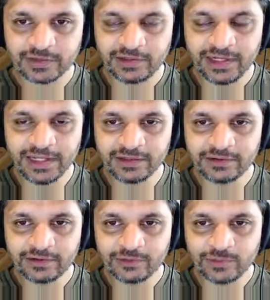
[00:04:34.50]
link
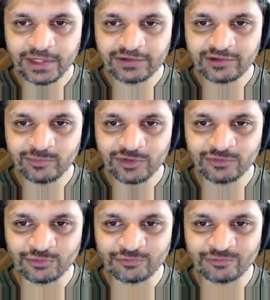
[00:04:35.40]
will actually be
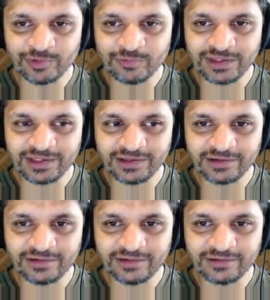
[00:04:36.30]
sort of maybe
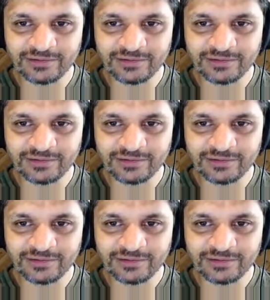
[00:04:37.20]
here